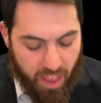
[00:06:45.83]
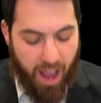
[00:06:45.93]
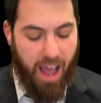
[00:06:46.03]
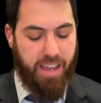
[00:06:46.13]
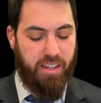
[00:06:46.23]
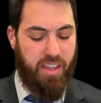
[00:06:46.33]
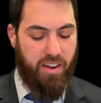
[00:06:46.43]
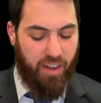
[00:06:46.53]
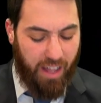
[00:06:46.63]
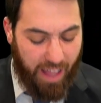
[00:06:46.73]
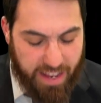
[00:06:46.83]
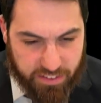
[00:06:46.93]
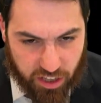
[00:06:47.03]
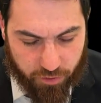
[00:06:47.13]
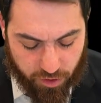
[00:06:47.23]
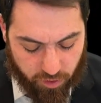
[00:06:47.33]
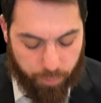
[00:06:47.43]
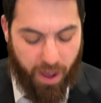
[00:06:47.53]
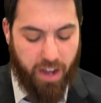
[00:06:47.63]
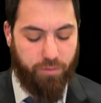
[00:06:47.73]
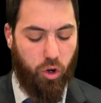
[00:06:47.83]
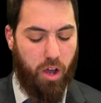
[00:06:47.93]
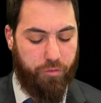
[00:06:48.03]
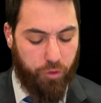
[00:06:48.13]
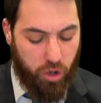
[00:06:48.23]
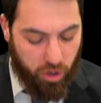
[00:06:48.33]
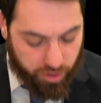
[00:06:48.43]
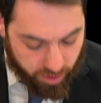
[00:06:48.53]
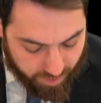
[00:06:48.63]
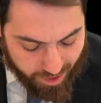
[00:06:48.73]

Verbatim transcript: Haikadeira Chaisa, if we have a pot of raw food,